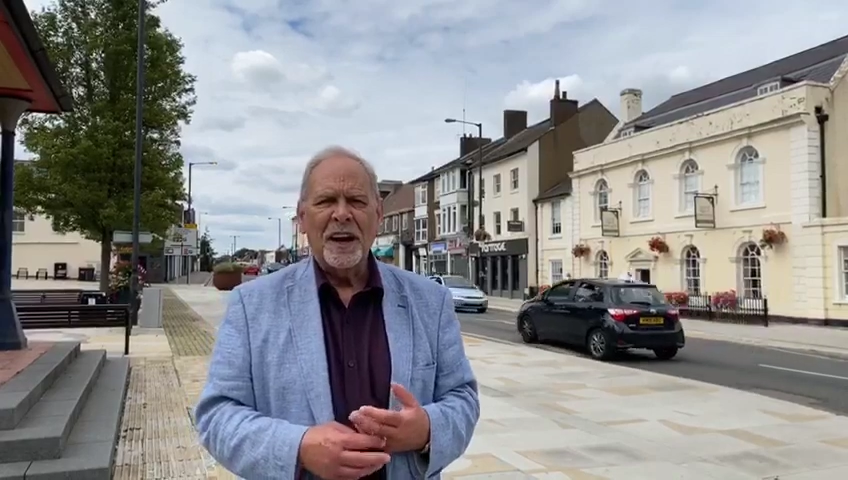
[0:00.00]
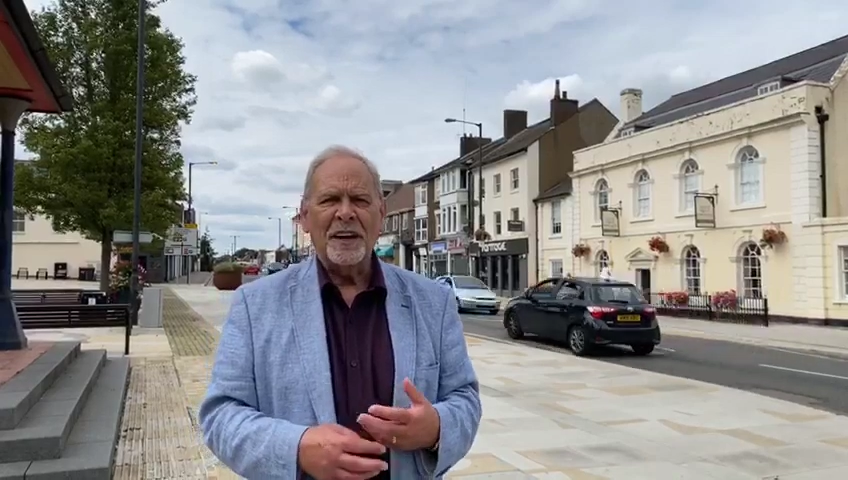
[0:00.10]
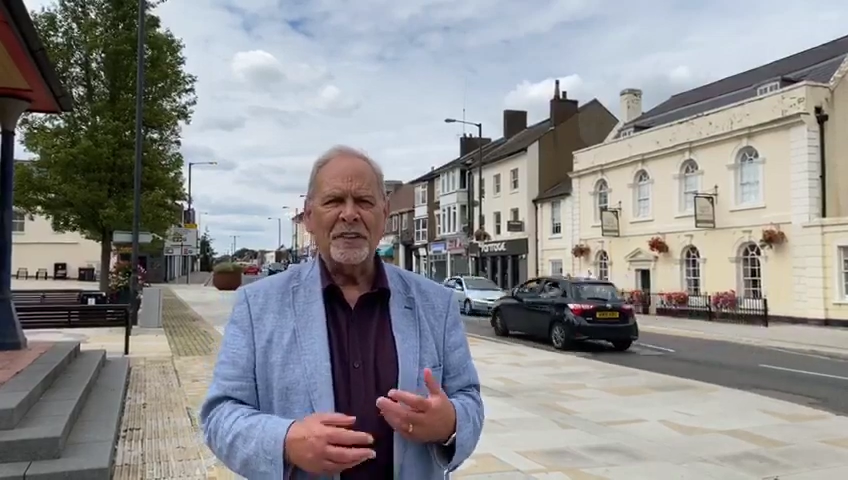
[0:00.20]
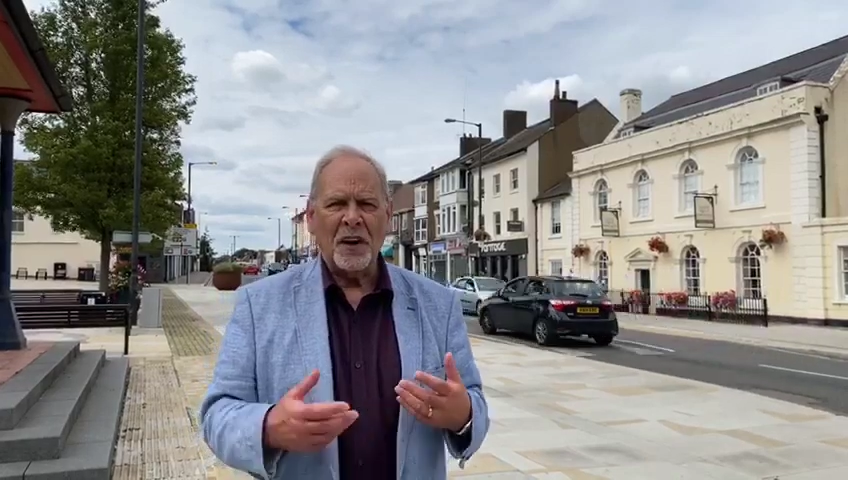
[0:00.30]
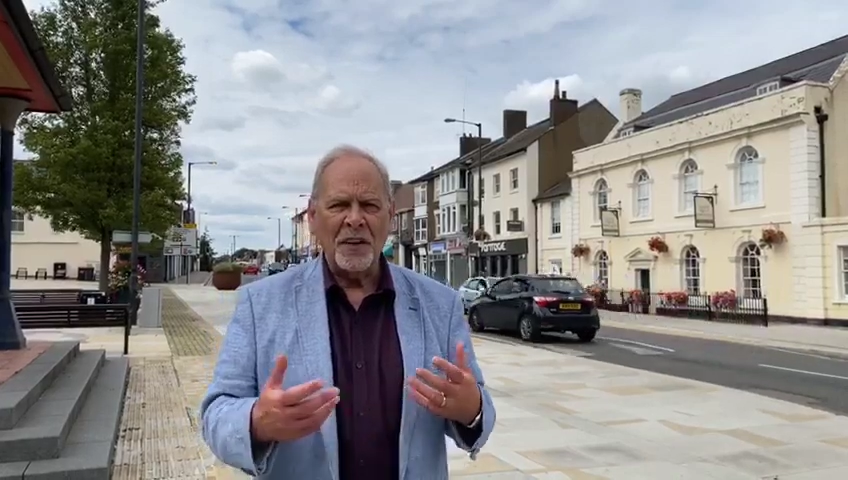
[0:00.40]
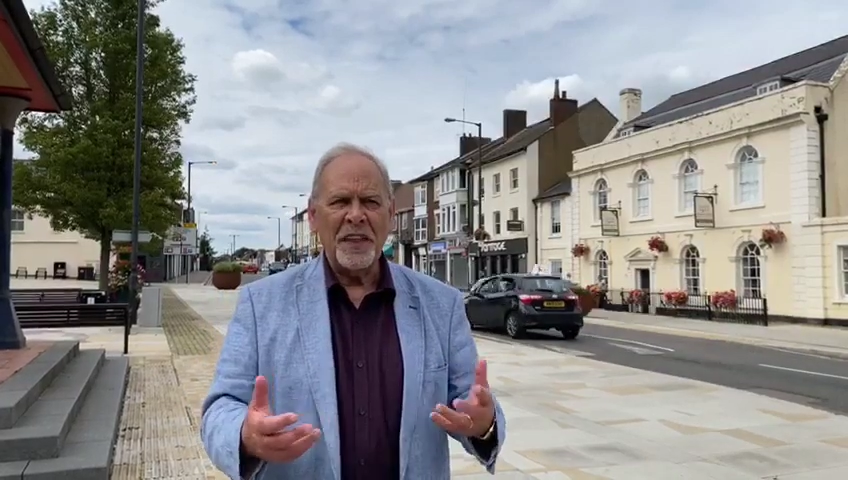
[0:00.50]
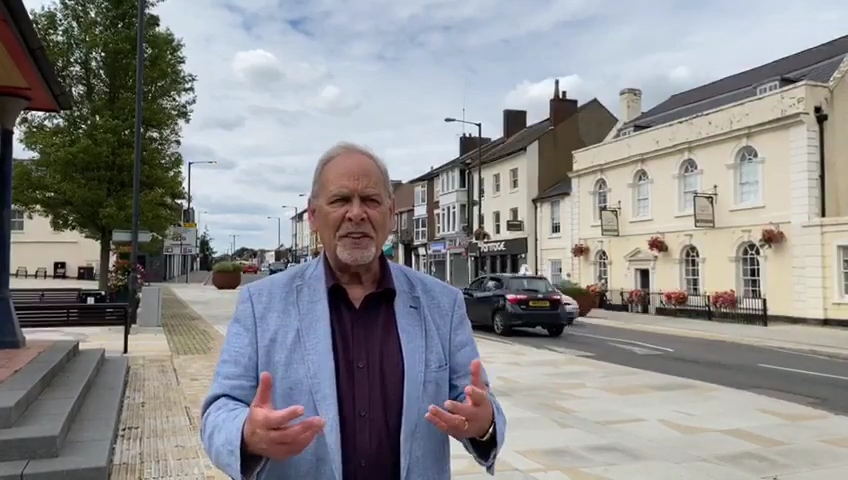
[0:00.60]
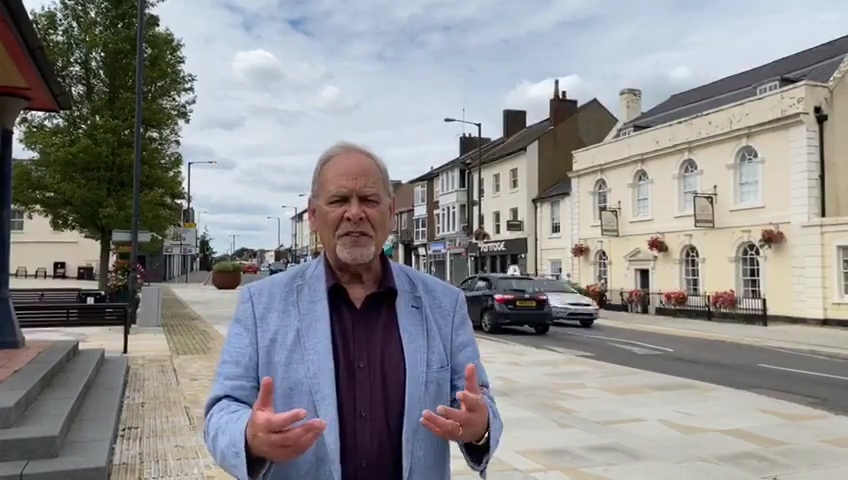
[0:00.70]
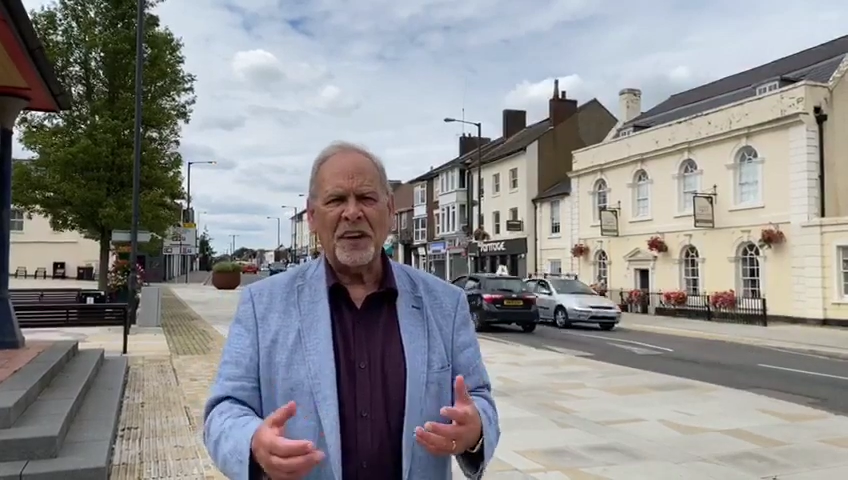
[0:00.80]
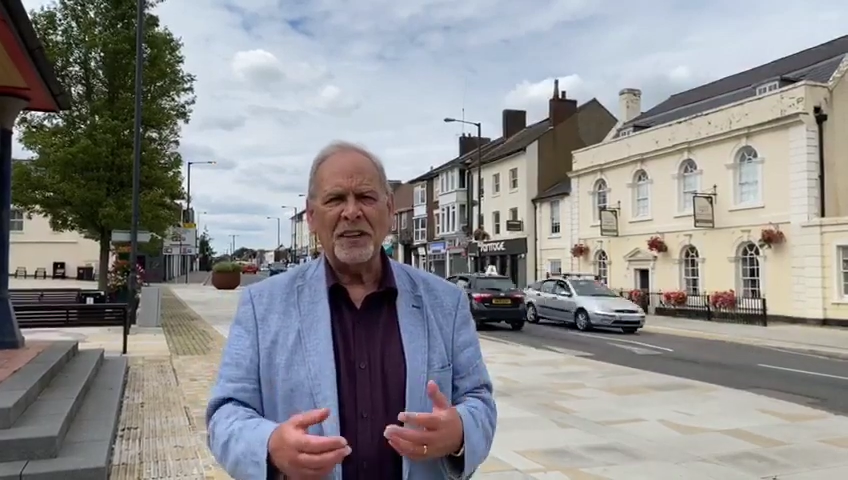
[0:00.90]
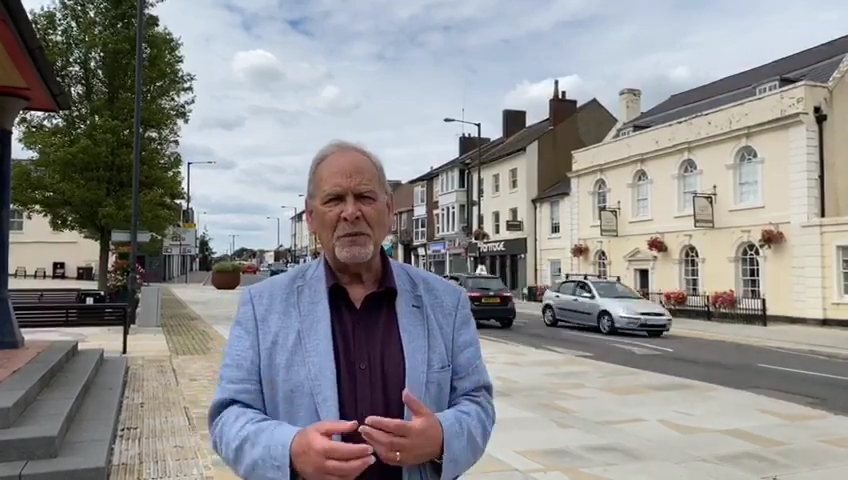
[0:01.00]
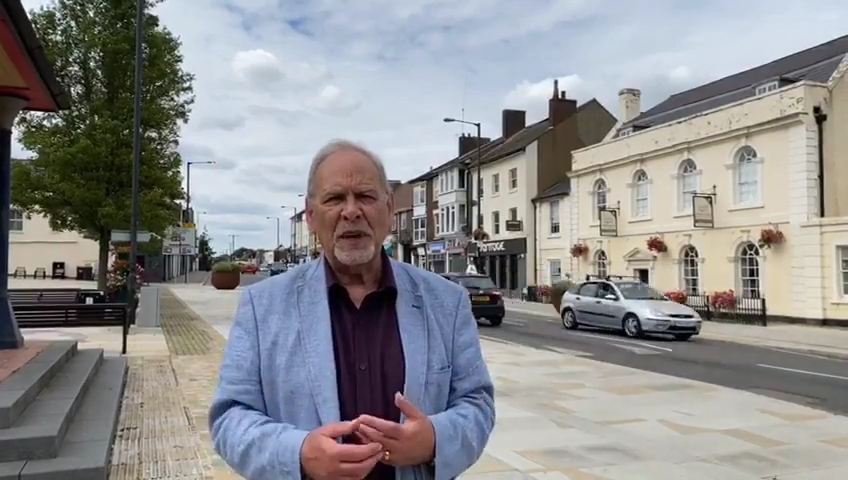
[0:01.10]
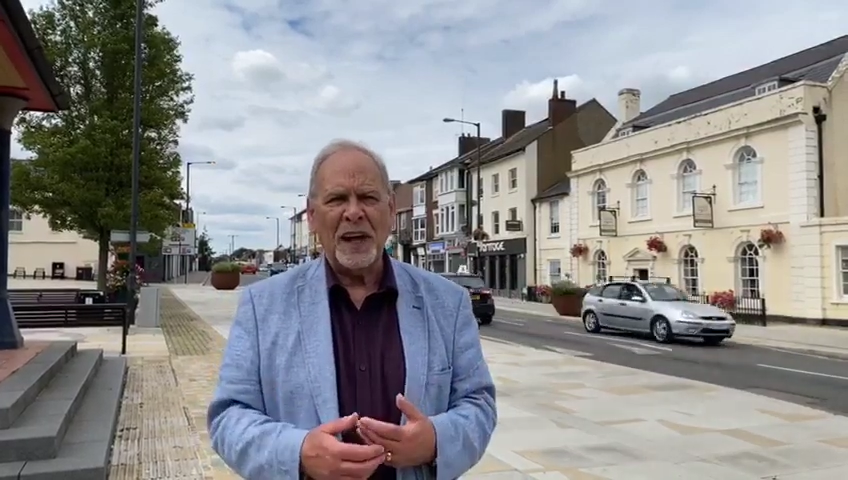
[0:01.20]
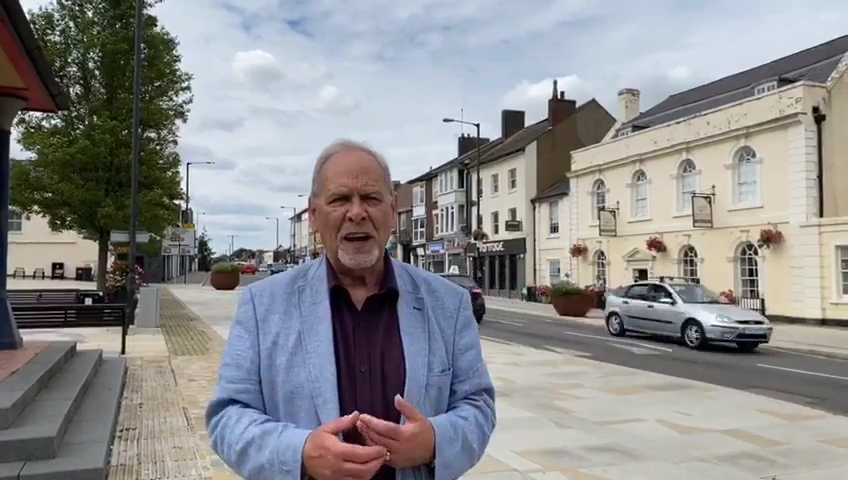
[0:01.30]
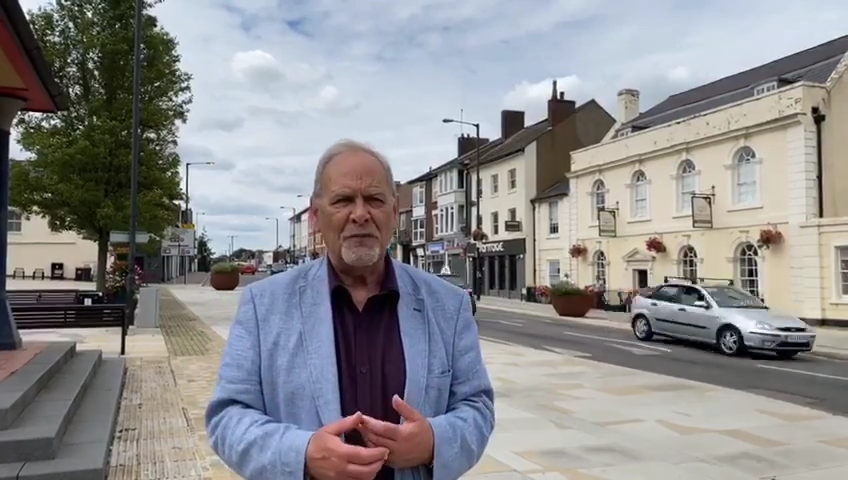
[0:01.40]
and on that site
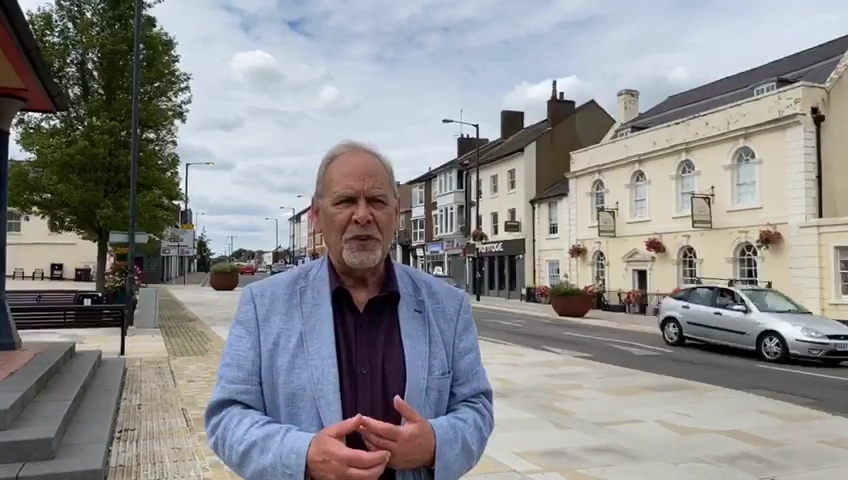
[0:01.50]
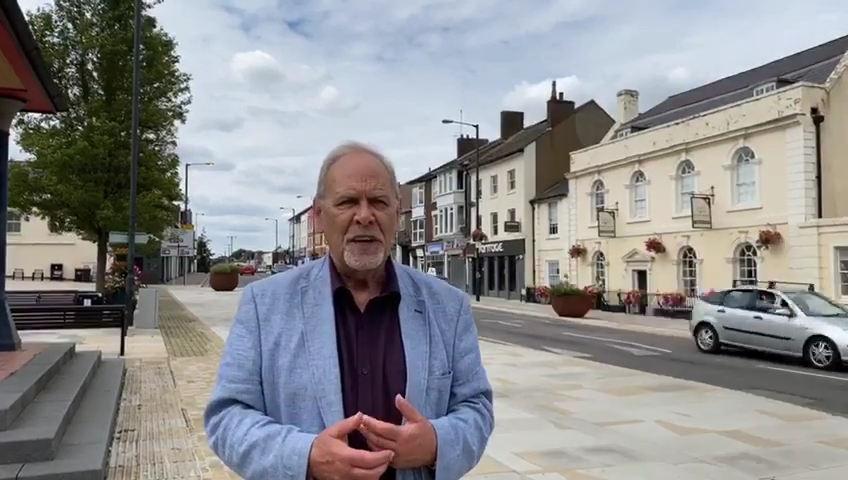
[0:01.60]
we'll have